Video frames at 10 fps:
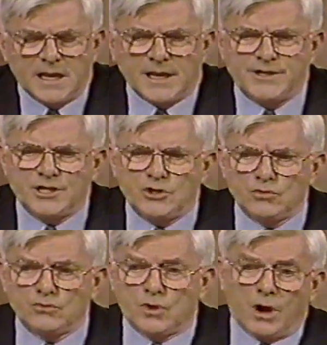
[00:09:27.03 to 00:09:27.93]
did
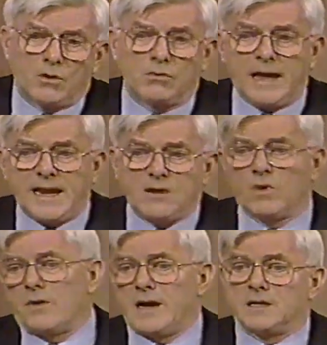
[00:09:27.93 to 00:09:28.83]
you go
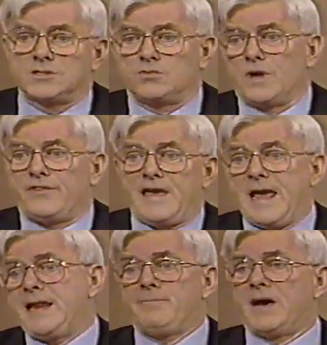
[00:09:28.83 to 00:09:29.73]
anywhere else with
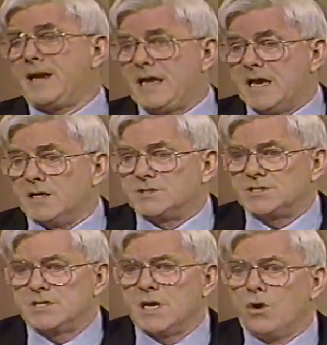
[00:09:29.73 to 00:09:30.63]
anybody
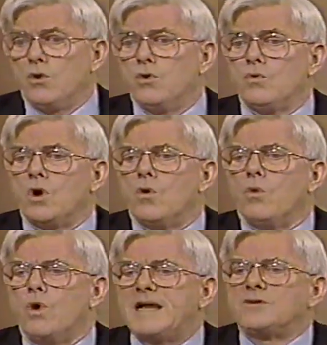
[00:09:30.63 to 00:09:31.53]
else? Who?
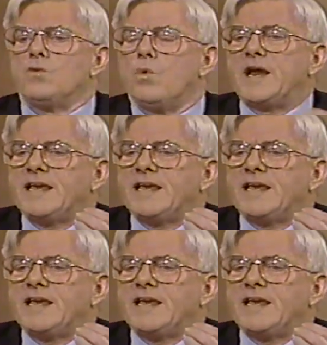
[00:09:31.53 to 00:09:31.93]
What? What